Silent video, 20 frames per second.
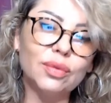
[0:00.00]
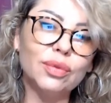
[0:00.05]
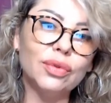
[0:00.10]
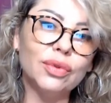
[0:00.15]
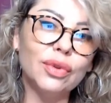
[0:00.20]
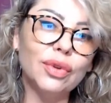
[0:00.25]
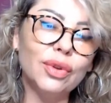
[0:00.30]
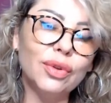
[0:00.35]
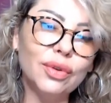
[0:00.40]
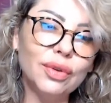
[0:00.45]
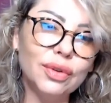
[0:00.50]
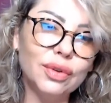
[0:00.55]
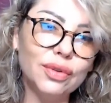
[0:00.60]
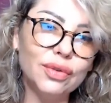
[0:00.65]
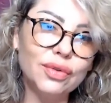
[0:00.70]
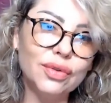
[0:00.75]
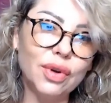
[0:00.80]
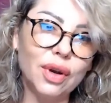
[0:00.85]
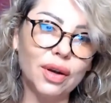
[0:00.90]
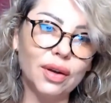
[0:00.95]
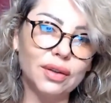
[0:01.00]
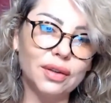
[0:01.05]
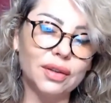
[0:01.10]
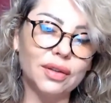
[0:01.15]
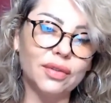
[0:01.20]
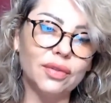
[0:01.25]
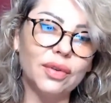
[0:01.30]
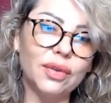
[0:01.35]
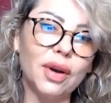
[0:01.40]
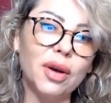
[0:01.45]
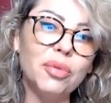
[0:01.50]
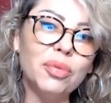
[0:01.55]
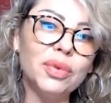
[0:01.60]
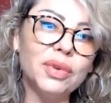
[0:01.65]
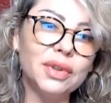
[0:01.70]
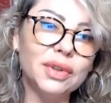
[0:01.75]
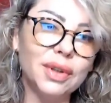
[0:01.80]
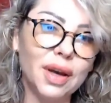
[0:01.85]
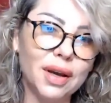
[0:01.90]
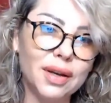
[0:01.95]
would look attractive,
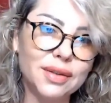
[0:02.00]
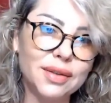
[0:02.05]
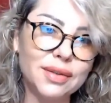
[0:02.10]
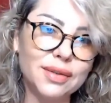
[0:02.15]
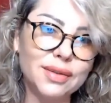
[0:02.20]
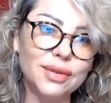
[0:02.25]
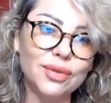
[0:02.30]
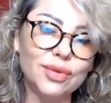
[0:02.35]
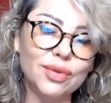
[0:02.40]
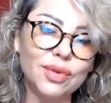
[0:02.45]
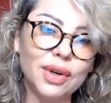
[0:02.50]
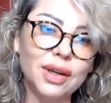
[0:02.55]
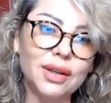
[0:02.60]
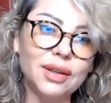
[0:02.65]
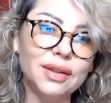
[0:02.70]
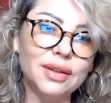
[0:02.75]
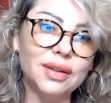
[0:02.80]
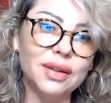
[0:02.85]
appetizing, right?